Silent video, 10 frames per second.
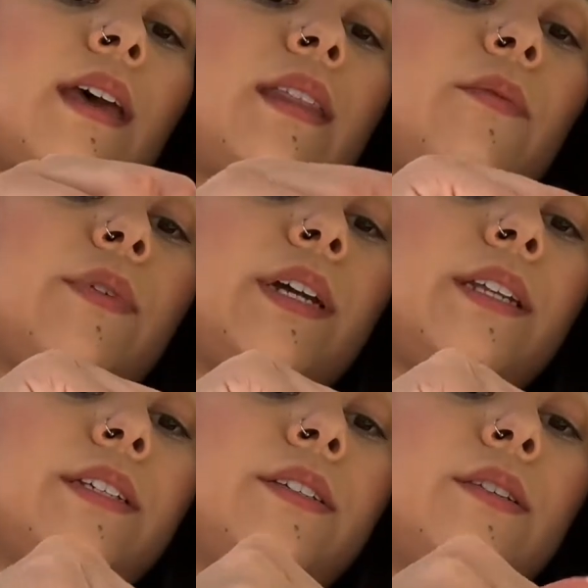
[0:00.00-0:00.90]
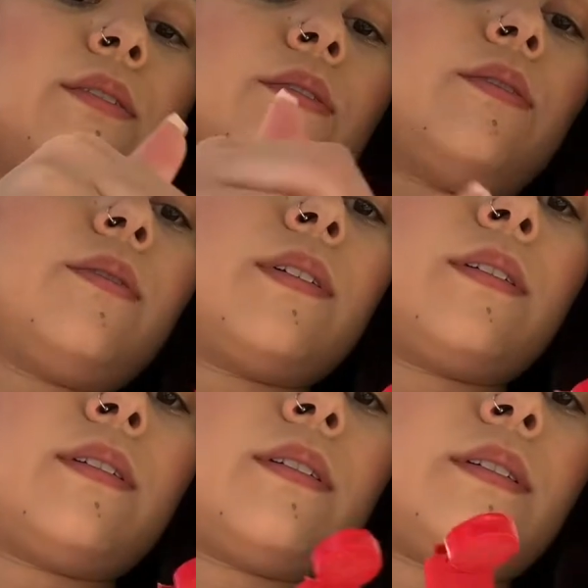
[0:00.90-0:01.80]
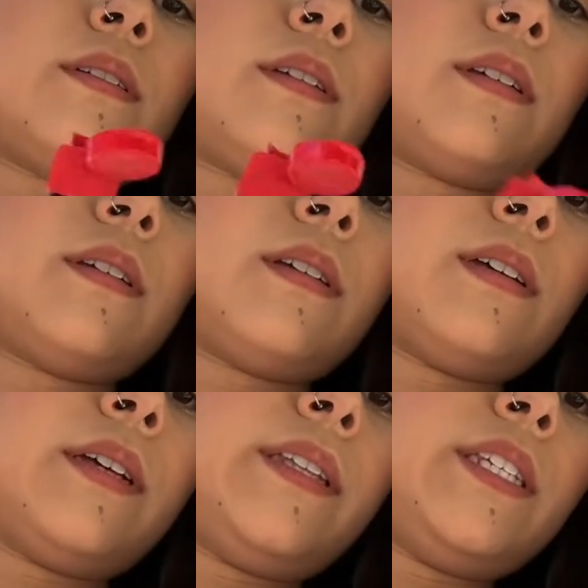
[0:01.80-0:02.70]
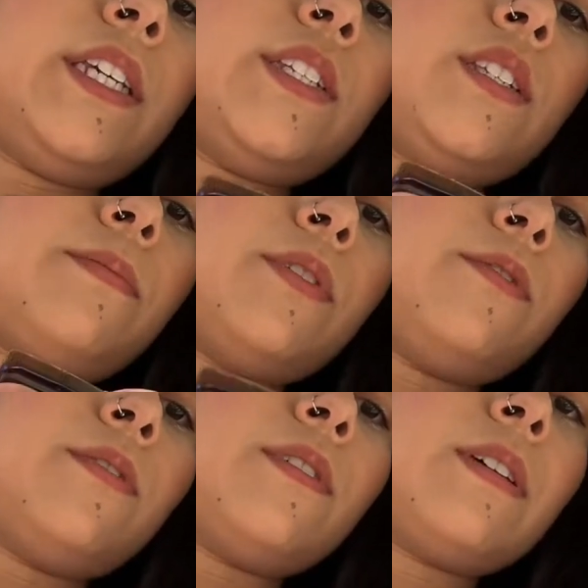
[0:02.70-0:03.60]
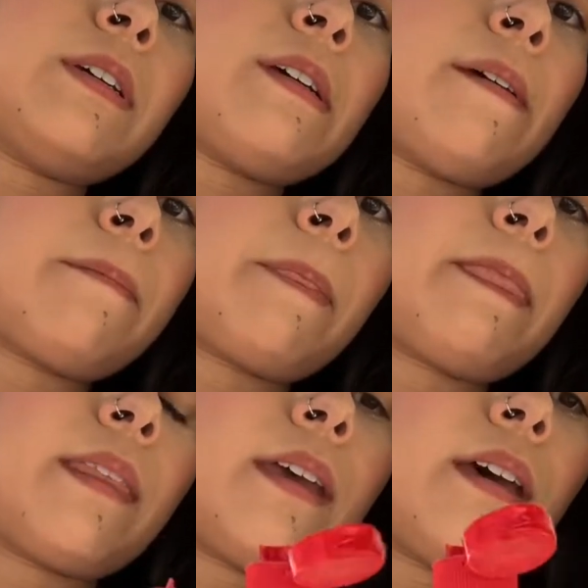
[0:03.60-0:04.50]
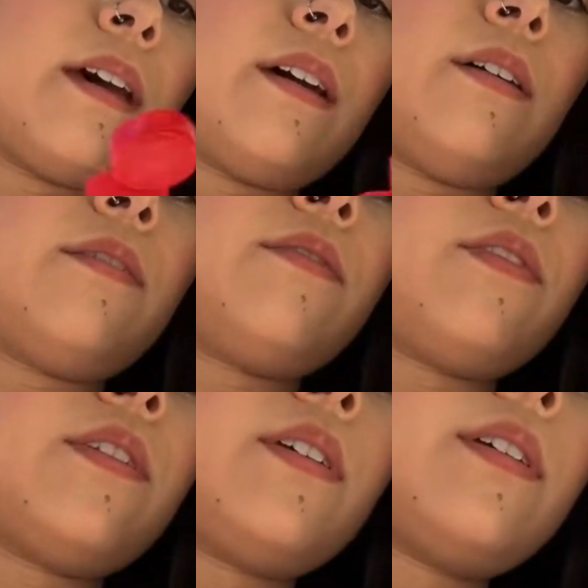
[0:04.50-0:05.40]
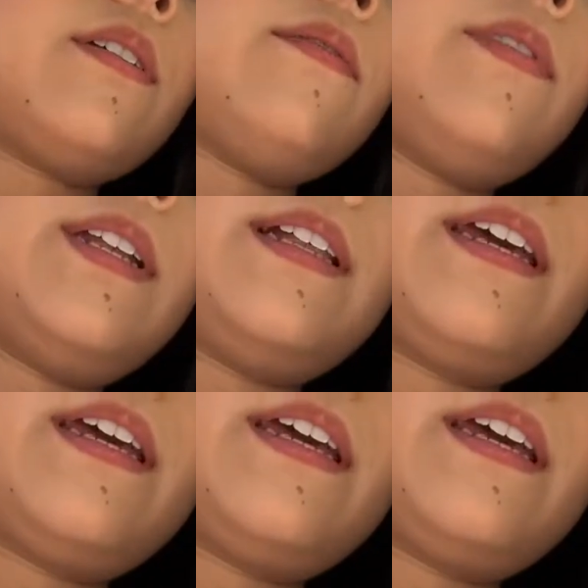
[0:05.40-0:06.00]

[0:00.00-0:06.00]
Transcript: then we're going to do a teaspoon of vanilla